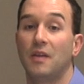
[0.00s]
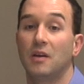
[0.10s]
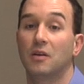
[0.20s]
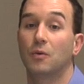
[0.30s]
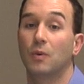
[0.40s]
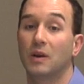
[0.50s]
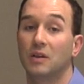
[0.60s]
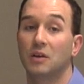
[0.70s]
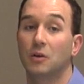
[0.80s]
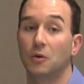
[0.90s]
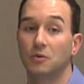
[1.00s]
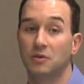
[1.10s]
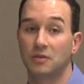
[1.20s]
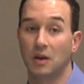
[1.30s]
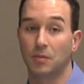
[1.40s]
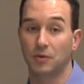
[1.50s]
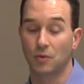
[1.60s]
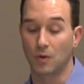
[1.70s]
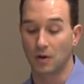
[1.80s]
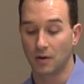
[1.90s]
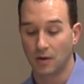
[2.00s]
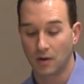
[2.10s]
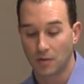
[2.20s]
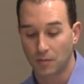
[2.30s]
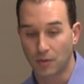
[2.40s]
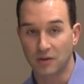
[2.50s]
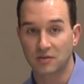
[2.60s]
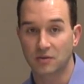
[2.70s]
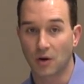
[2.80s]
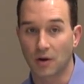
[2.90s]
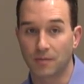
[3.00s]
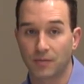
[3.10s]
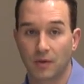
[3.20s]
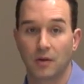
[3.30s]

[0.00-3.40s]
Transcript: and then quickly close the sample door. Press start.